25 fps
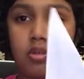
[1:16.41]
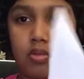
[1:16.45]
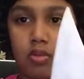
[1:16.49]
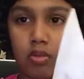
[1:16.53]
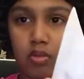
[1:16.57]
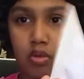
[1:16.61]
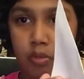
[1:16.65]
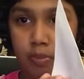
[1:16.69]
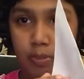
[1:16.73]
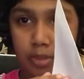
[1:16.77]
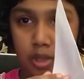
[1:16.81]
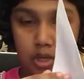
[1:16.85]

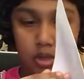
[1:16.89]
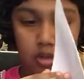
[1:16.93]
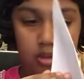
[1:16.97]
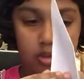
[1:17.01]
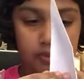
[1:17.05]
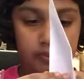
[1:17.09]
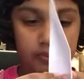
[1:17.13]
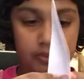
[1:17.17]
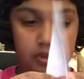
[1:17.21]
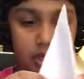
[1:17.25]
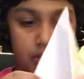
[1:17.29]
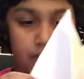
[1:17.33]
open all
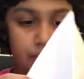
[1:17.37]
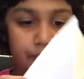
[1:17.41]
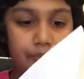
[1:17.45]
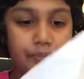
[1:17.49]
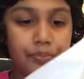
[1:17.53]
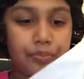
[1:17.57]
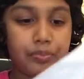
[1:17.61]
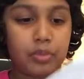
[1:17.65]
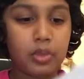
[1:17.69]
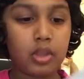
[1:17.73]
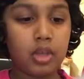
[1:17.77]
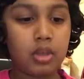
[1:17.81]
of them.
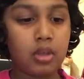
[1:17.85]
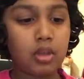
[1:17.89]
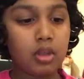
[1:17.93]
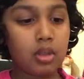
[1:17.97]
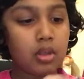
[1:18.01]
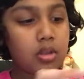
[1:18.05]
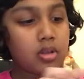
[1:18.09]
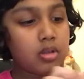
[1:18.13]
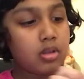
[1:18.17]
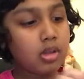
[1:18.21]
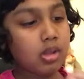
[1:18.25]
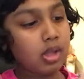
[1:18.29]

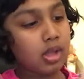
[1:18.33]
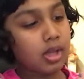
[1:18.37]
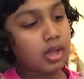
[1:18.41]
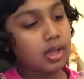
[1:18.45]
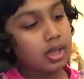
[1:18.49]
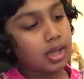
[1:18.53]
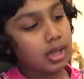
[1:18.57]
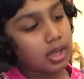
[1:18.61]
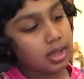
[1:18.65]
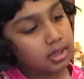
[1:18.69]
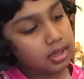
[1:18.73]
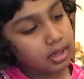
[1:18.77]

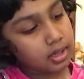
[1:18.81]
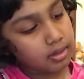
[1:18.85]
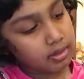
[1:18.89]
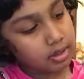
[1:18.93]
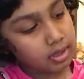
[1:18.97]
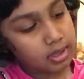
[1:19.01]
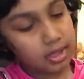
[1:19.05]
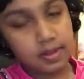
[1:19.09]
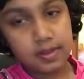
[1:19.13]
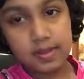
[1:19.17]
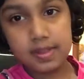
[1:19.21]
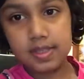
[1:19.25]
And now you
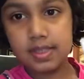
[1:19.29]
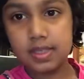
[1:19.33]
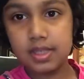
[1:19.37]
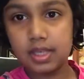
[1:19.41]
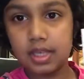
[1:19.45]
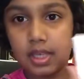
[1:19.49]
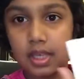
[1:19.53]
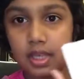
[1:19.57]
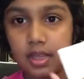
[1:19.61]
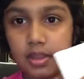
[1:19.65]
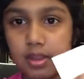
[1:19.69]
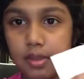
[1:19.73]
can
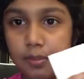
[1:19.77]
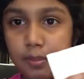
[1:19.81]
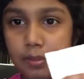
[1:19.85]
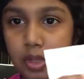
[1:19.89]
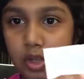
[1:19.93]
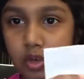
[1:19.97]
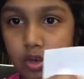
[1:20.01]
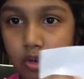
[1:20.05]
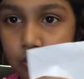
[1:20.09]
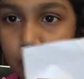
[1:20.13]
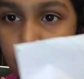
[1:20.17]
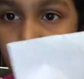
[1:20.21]
see the
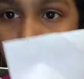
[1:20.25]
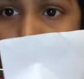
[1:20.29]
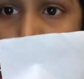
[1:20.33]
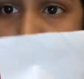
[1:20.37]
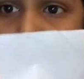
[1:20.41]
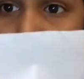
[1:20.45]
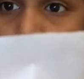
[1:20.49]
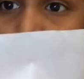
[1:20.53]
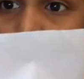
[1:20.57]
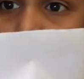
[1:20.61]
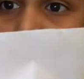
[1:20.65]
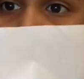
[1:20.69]
middle part.
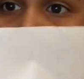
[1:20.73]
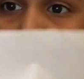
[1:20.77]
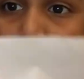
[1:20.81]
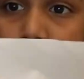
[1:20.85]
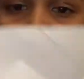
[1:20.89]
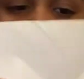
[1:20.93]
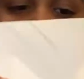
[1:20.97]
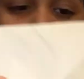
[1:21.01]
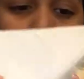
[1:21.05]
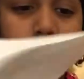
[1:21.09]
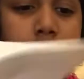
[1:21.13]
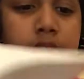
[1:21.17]

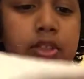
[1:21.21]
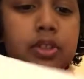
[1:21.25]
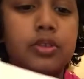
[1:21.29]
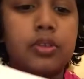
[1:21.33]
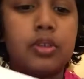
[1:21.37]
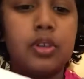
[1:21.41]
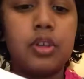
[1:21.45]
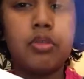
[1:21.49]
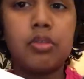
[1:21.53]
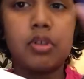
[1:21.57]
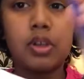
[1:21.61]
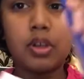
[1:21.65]
So
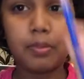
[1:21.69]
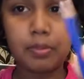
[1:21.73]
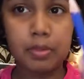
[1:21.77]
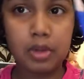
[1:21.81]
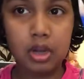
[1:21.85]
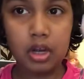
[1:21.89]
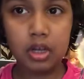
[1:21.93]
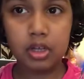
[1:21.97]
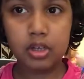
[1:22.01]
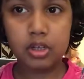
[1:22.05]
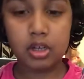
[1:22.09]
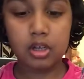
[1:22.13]
you can
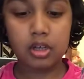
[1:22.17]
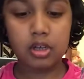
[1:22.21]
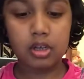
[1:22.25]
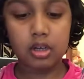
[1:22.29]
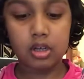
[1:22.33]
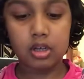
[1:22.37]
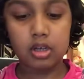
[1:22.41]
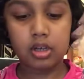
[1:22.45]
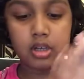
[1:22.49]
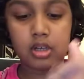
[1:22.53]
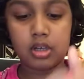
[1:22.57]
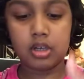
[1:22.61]
mark
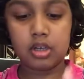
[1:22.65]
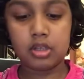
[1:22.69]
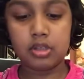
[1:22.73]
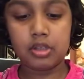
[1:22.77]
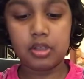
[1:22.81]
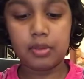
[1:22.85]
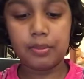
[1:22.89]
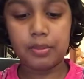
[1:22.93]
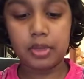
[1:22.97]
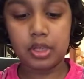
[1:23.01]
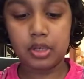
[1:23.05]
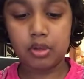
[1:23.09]
uh, the
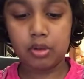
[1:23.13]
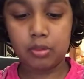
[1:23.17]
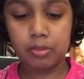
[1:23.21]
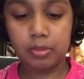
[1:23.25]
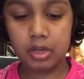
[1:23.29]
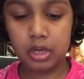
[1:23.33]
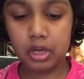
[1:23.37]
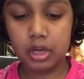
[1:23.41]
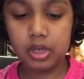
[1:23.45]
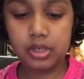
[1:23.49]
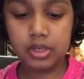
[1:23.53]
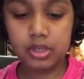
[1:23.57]
middle
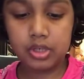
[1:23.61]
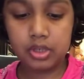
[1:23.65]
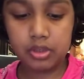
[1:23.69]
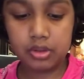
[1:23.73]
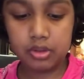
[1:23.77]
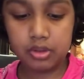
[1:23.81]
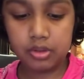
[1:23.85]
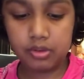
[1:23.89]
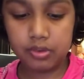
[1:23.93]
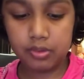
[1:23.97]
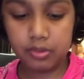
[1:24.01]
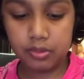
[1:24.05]
part
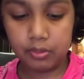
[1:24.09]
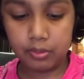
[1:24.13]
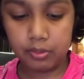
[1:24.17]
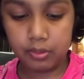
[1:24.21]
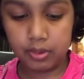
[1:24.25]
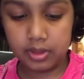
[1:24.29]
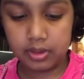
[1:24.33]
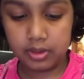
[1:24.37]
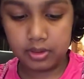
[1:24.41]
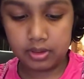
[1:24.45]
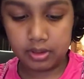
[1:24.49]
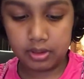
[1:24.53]
uh,
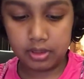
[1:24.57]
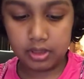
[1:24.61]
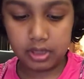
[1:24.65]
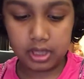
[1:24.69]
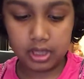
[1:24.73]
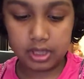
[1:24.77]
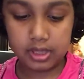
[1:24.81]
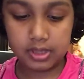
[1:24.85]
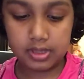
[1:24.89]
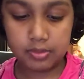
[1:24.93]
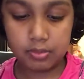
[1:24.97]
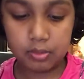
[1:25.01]
with
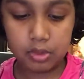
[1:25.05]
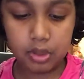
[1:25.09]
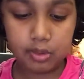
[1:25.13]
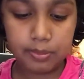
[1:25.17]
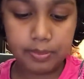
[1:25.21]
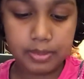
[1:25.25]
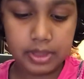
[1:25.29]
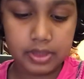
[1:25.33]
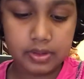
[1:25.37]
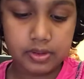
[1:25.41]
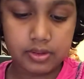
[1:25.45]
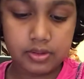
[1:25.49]
a small
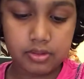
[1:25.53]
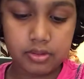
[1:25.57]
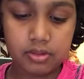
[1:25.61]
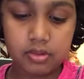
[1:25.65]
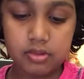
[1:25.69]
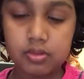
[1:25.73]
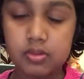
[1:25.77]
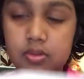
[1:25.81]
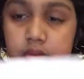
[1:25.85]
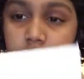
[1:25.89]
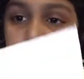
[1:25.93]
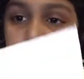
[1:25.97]
pencil